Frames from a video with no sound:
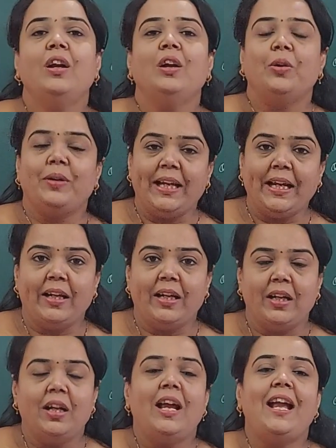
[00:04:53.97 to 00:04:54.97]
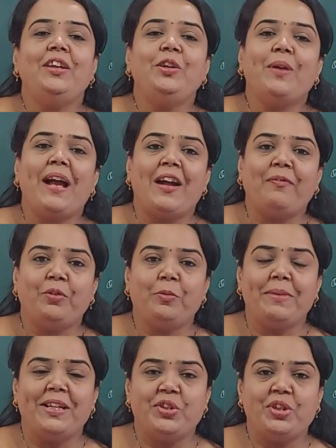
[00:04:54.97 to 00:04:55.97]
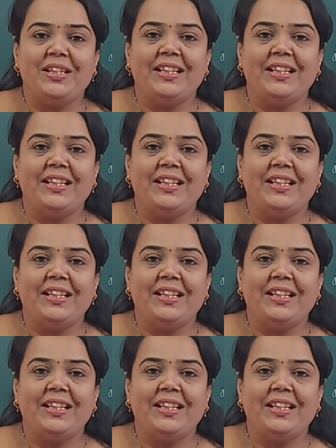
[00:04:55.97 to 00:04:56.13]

Okay, and you have to mention